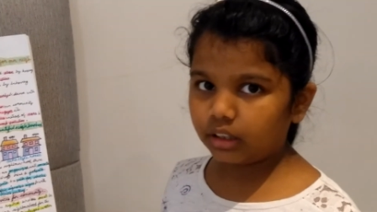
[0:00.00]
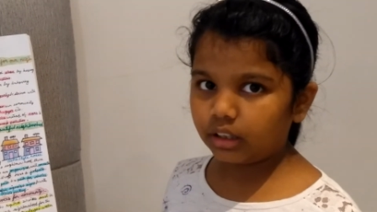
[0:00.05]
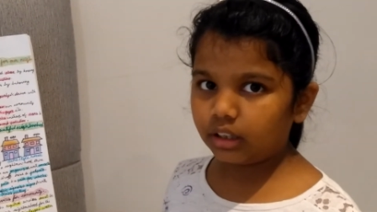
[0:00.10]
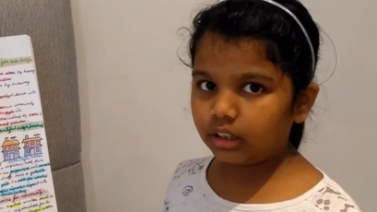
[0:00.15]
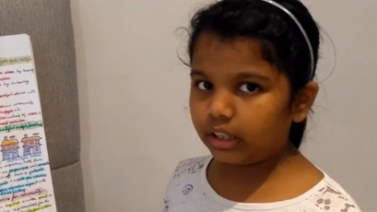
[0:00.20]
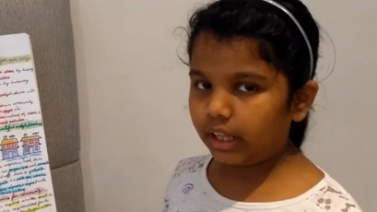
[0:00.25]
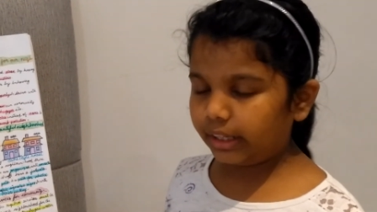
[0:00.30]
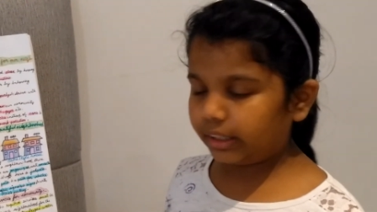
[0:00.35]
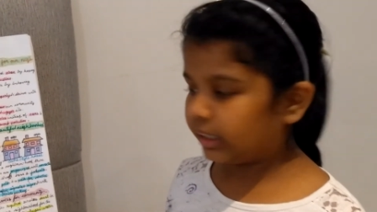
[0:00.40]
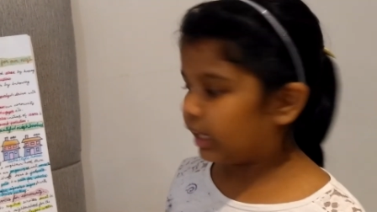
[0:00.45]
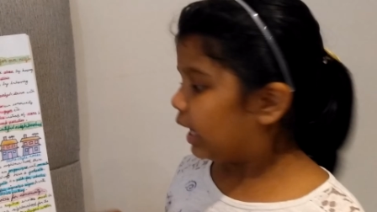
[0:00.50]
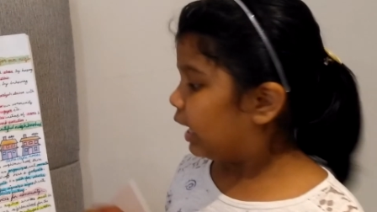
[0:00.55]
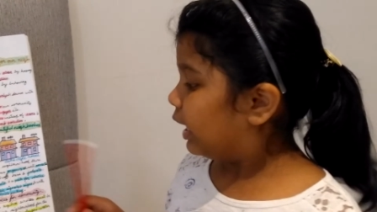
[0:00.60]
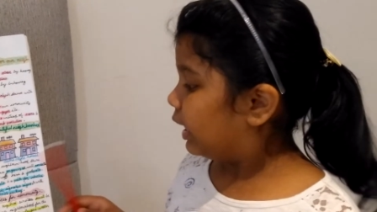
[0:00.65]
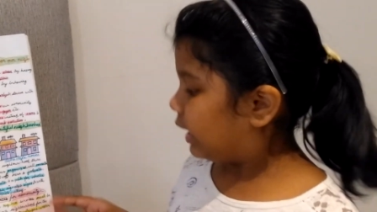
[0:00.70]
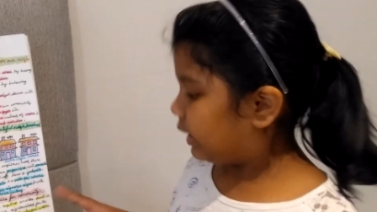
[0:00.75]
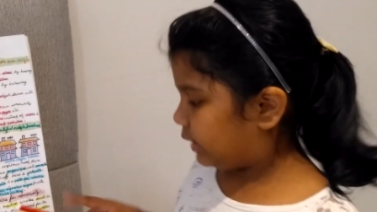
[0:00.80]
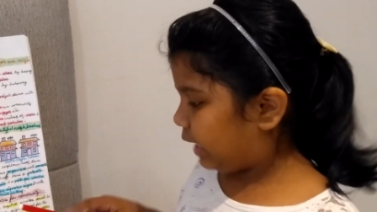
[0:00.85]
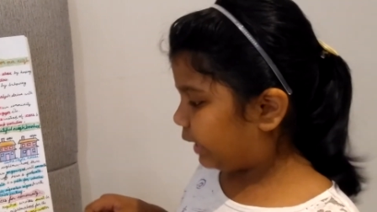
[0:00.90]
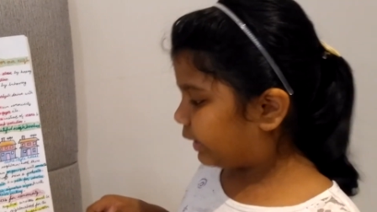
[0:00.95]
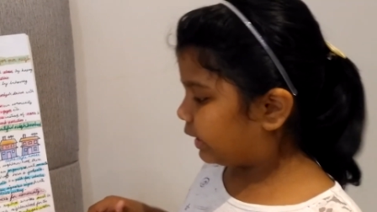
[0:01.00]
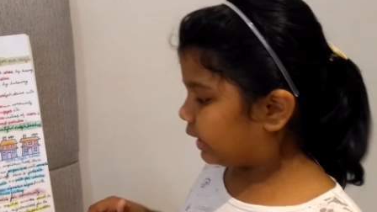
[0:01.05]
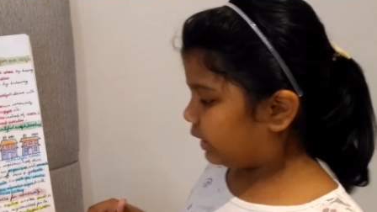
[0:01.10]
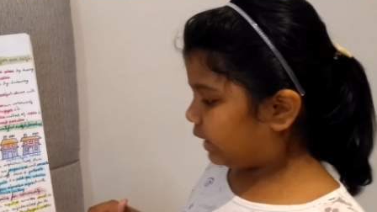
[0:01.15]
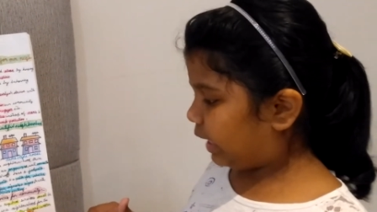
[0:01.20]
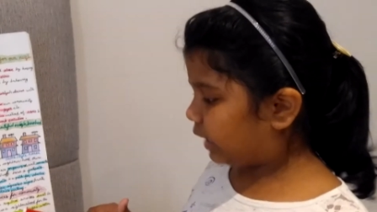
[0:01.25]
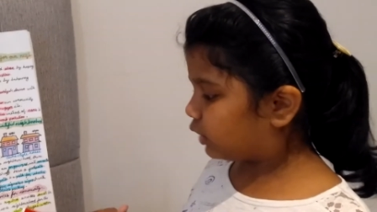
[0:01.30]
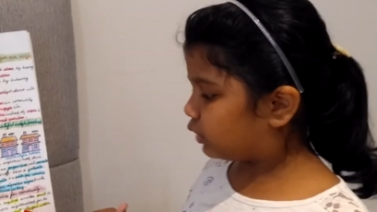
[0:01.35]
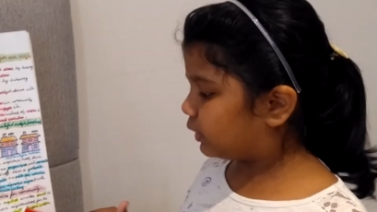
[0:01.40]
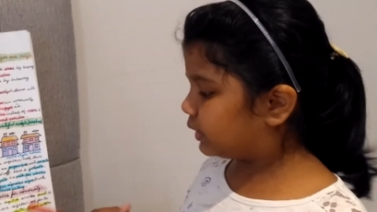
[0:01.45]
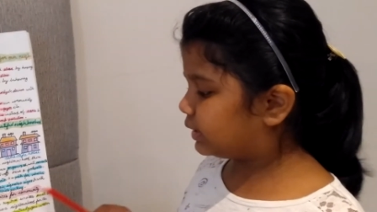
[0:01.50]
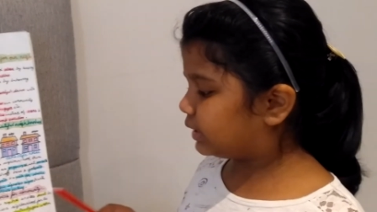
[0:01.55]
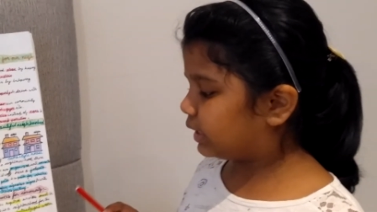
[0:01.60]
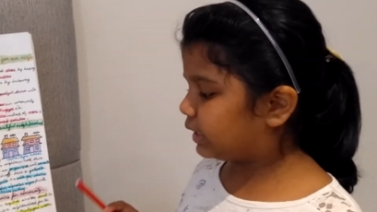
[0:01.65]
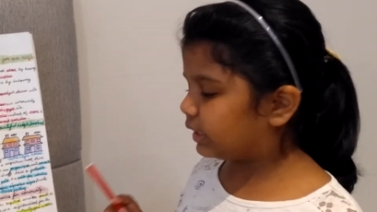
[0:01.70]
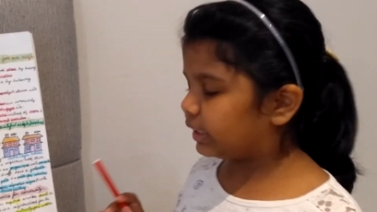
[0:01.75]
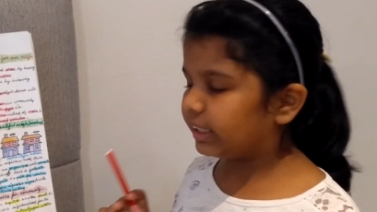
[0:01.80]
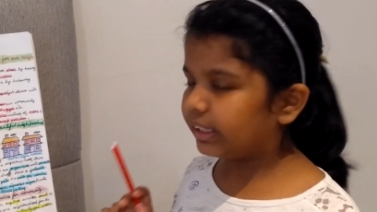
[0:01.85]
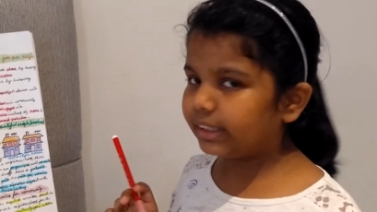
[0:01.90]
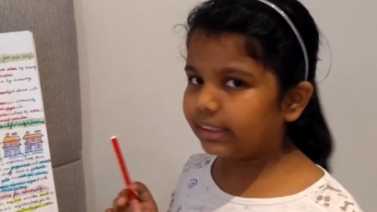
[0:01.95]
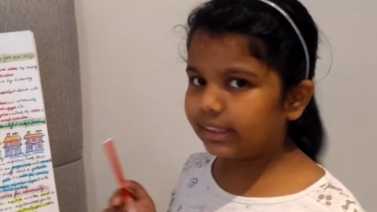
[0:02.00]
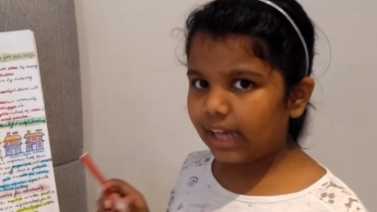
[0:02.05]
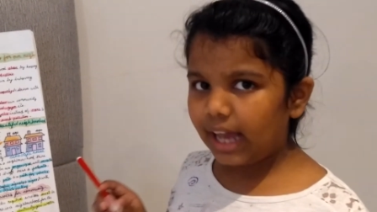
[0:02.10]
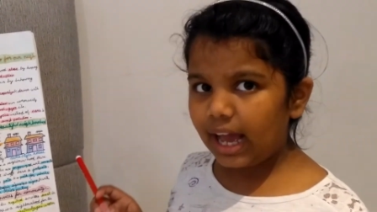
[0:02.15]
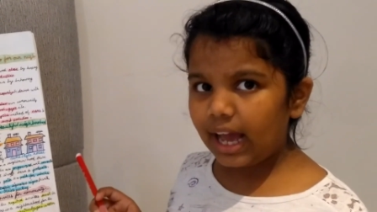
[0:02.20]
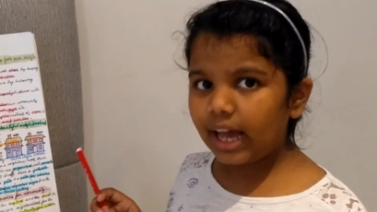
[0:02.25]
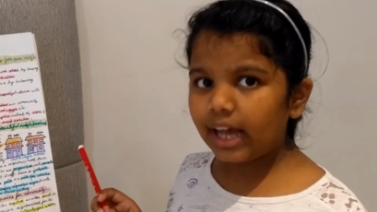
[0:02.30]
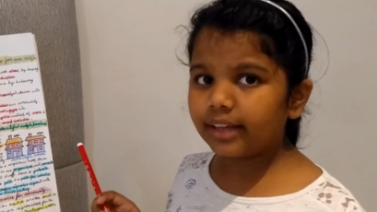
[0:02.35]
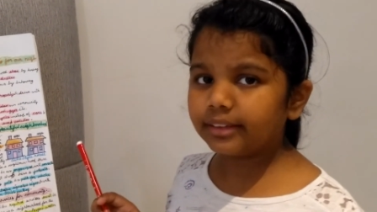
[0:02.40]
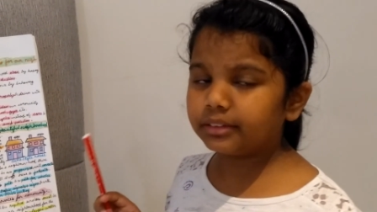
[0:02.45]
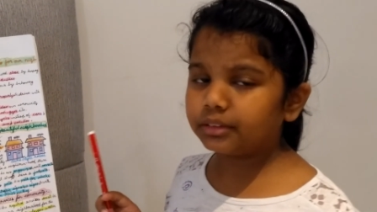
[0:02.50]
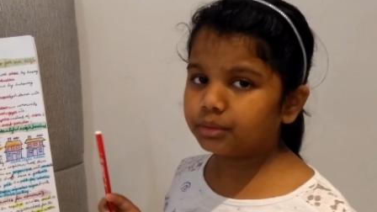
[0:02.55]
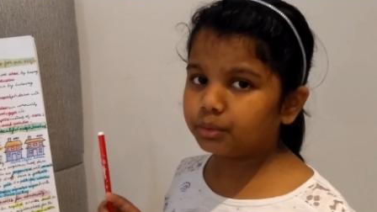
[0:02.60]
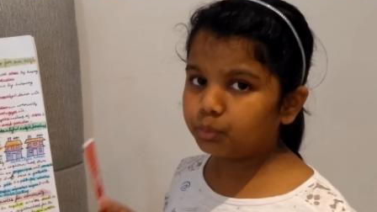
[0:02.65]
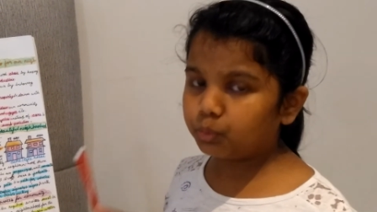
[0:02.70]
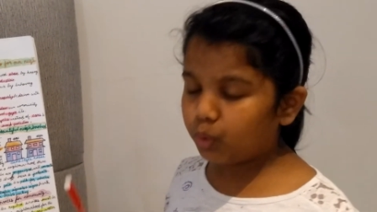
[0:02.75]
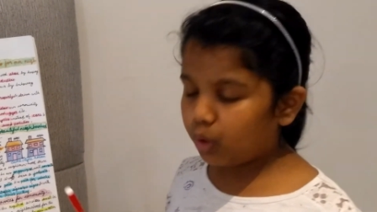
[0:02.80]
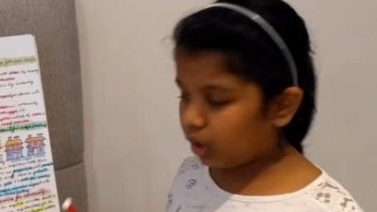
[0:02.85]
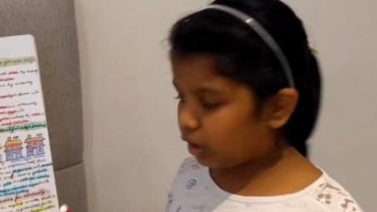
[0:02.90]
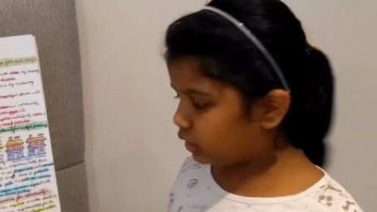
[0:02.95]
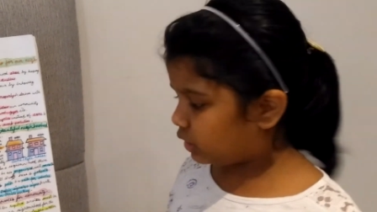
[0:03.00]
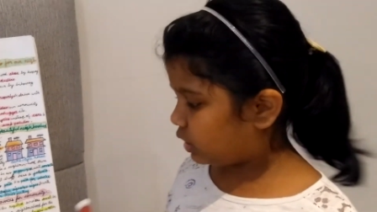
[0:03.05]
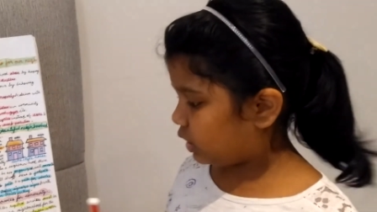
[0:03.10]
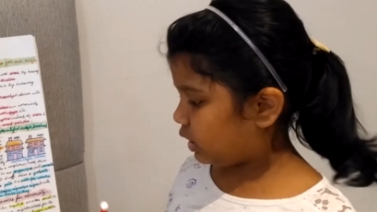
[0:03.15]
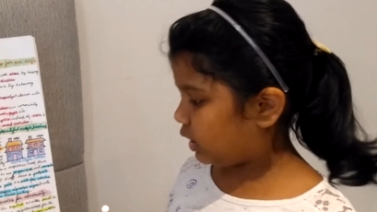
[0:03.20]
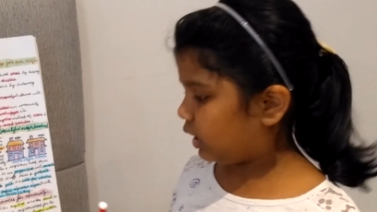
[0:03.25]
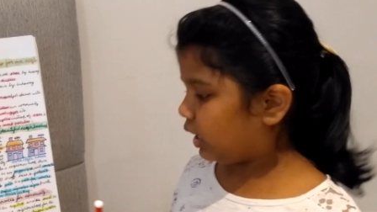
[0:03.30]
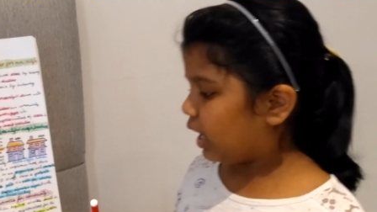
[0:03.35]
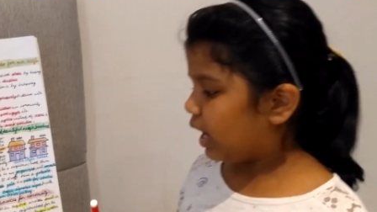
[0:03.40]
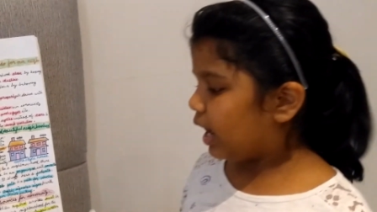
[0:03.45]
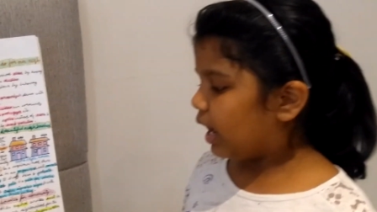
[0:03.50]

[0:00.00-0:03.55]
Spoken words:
like electricity, gas, water